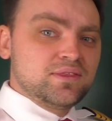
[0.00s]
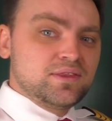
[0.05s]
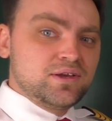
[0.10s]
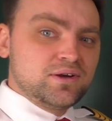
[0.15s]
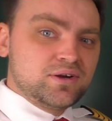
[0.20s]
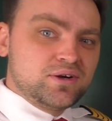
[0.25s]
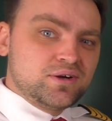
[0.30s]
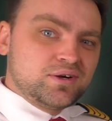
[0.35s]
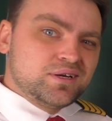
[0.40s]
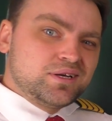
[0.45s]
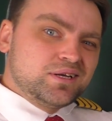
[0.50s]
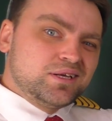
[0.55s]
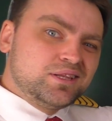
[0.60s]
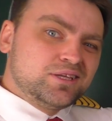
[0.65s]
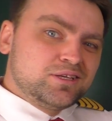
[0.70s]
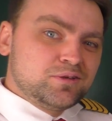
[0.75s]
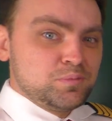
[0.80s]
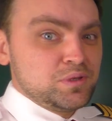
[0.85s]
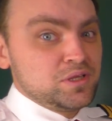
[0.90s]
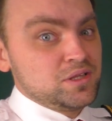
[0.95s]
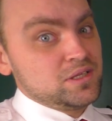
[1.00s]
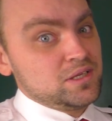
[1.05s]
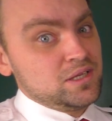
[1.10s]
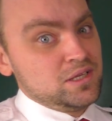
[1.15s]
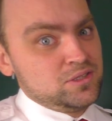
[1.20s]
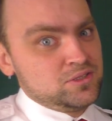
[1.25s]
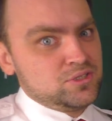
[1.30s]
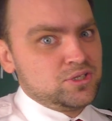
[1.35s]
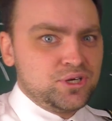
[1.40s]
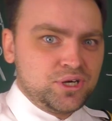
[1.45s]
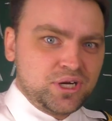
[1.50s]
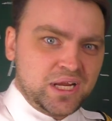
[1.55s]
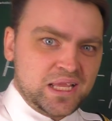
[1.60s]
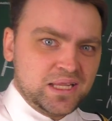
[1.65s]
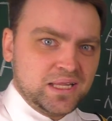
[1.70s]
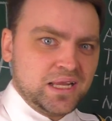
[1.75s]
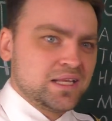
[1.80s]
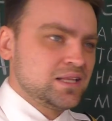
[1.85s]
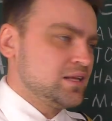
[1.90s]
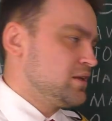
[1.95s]
they're a little bit
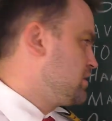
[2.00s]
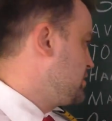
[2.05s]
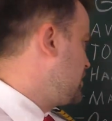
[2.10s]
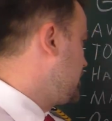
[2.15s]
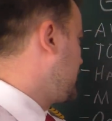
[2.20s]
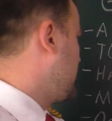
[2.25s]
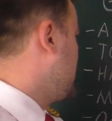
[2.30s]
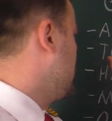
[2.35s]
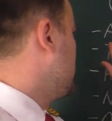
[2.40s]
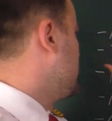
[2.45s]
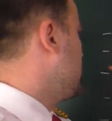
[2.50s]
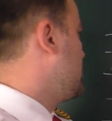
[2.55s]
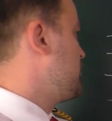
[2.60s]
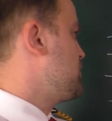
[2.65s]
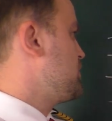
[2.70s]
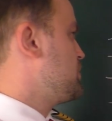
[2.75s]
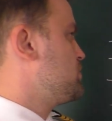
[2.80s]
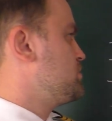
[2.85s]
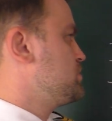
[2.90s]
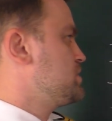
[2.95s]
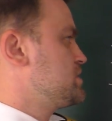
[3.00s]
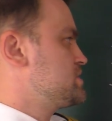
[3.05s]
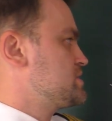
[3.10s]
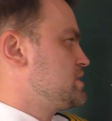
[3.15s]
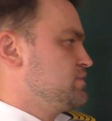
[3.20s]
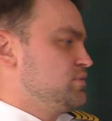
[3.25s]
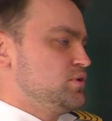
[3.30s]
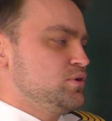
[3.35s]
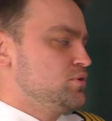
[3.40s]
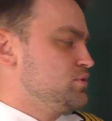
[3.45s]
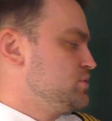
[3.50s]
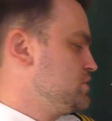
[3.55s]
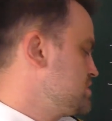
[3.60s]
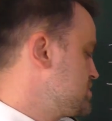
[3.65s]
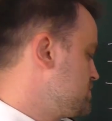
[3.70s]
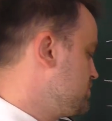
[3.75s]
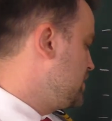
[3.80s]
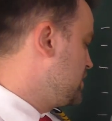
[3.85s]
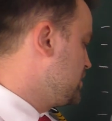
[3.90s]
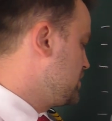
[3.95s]
interconnected, like avionics,
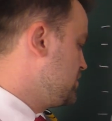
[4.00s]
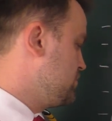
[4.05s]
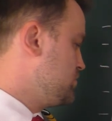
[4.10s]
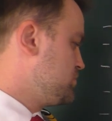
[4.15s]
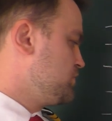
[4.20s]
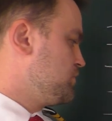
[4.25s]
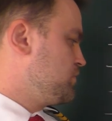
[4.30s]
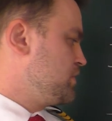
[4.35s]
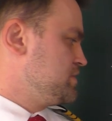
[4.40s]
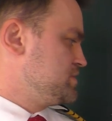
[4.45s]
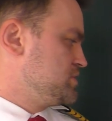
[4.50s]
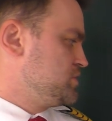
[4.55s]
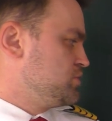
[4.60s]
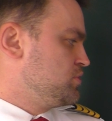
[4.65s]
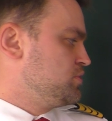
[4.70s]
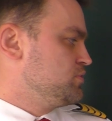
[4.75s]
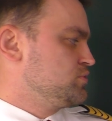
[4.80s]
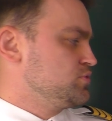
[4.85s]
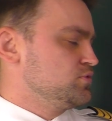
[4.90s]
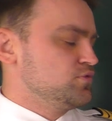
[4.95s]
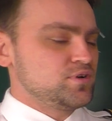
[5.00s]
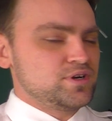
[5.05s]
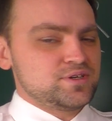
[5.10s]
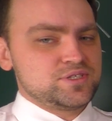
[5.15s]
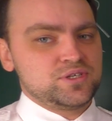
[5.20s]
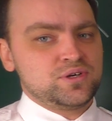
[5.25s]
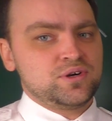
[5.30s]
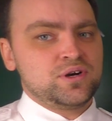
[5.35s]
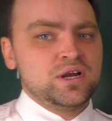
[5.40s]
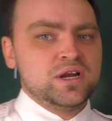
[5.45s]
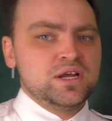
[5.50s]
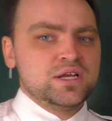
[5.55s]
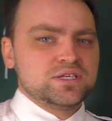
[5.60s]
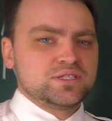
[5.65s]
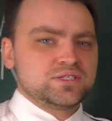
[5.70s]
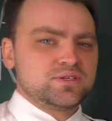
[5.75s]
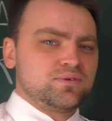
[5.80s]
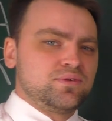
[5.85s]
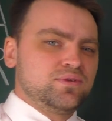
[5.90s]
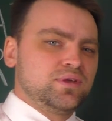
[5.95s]
flight level 250,
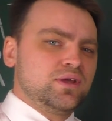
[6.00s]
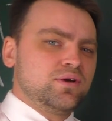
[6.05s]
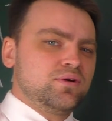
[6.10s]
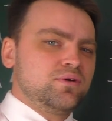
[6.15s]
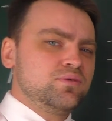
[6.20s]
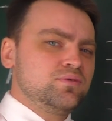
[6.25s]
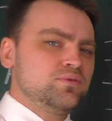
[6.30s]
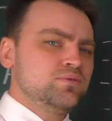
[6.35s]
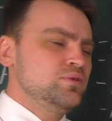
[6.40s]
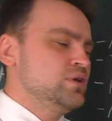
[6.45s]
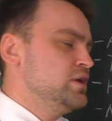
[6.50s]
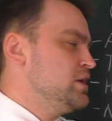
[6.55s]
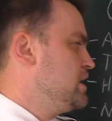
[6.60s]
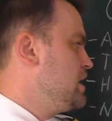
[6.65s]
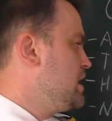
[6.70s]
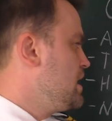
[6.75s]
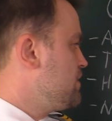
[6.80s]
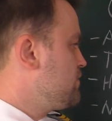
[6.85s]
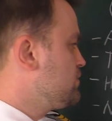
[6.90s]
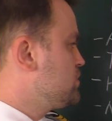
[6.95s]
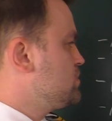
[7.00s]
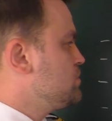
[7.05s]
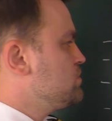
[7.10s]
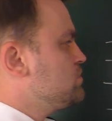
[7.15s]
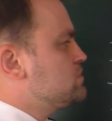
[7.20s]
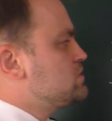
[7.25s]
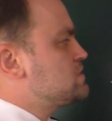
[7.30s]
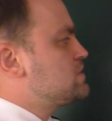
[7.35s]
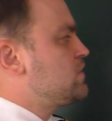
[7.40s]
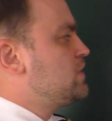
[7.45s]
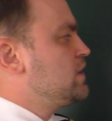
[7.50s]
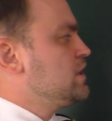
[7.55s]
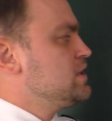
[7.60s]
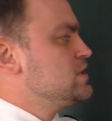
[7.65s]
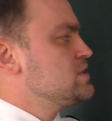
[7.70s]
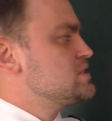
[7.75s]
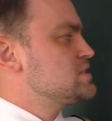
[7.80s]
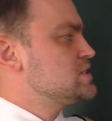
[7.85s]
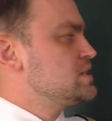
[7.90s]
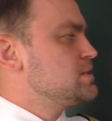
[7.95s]
so they all have good
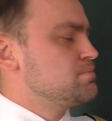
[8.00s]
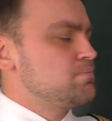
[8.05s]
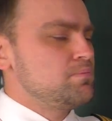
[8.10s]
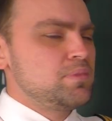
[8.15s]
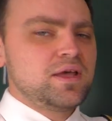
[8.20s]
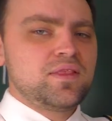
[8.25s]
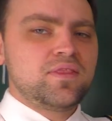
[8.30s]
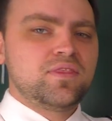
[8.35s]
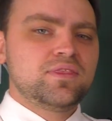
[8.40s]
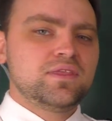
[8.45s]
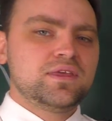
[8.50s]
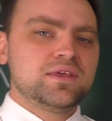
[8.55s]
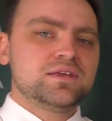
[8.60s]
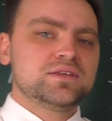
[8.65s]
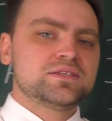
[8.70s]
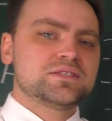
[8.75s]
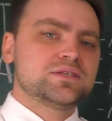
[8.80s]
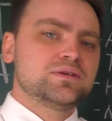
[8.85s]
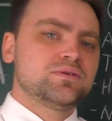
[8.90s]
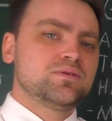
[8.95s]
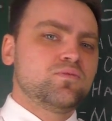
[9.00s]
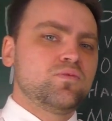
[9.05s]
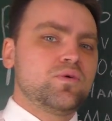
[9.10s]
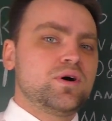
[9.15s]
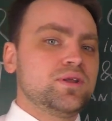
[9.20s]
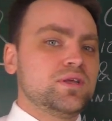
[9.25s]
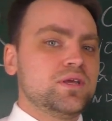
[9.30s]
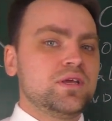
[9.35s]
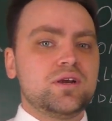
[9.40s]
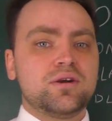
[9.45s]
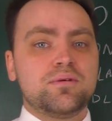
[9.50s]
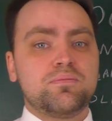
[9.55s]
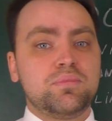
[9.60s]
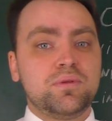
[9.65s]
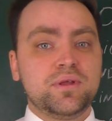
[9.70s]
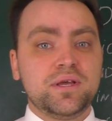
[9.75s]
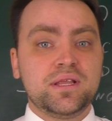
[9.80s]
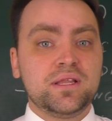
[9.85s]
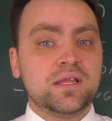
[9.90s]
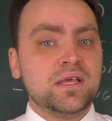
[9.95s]
things and bad things in one
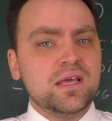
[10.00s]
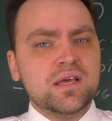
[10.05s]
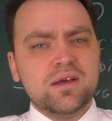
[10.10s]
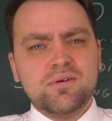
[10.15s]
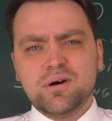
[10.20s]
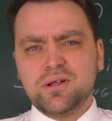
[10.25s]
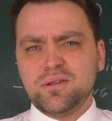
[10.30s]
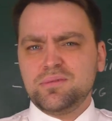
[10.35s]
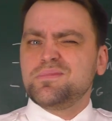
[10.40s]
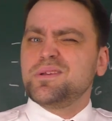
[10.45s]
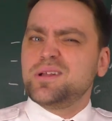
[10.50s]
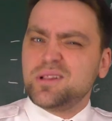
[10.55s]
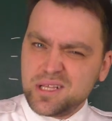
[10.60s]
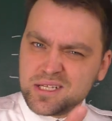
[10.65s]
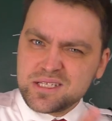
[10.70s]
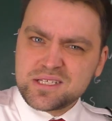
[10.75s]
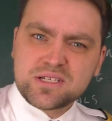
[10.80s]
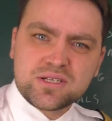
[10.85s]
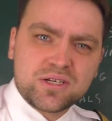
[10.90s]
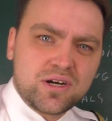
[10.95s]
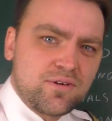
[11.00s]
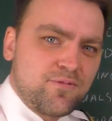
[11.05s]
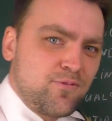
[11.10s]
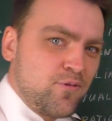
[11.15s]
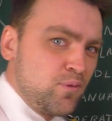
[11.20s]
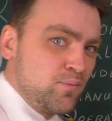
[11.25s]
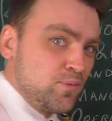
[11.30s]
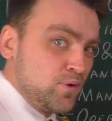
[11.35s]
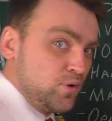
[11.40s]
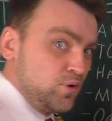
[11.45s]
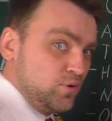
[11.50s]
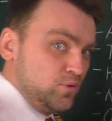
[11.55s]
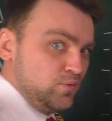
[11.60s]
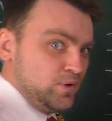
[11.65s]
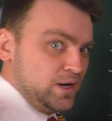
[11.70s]
airplane. Well, let's start from good